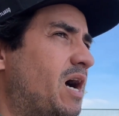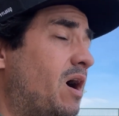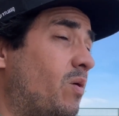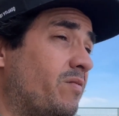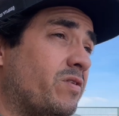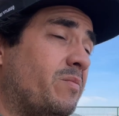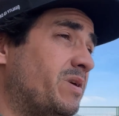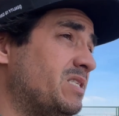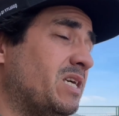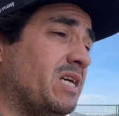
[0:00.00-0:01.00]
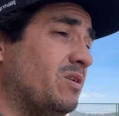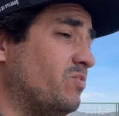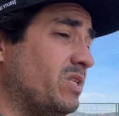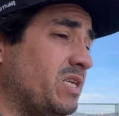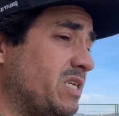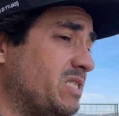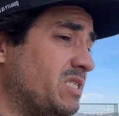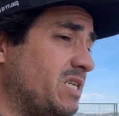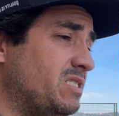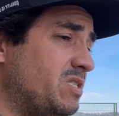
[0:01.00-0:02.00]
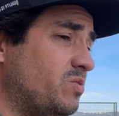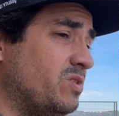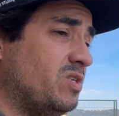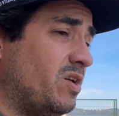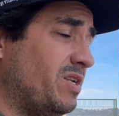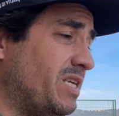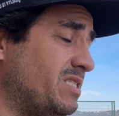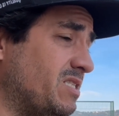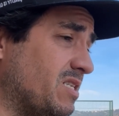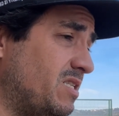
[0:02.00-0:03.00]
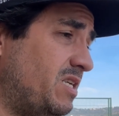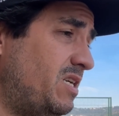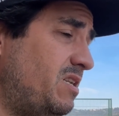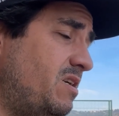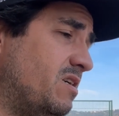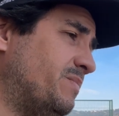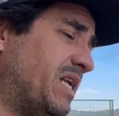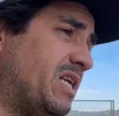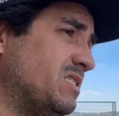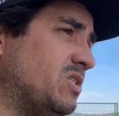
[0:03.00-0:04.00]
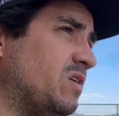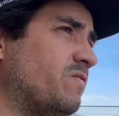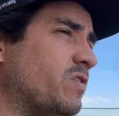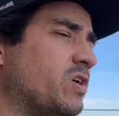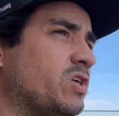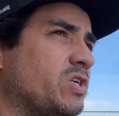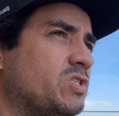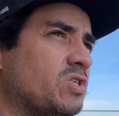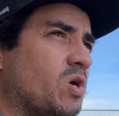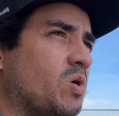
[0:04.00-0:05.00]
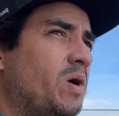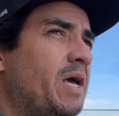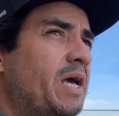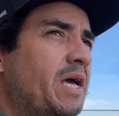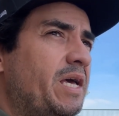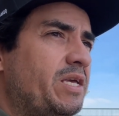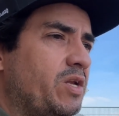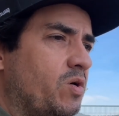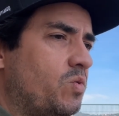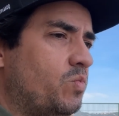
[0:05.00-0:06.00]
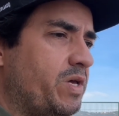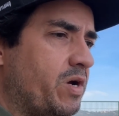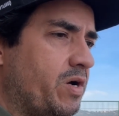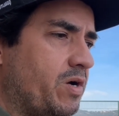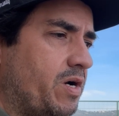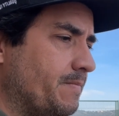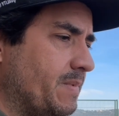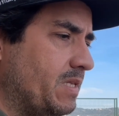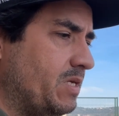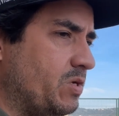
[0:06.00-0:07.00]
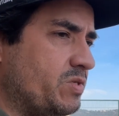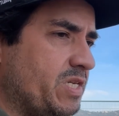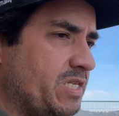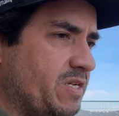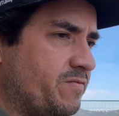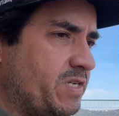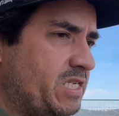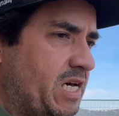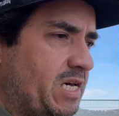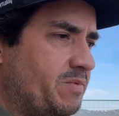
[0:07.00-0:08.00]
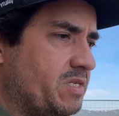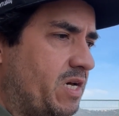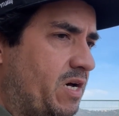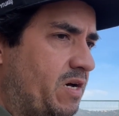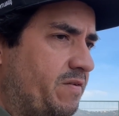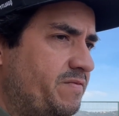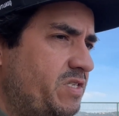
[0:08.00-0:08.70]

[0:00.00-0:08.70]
However, I must say it really is easy to install and easy to clean, but it doesn't look very good. So, we are using different types of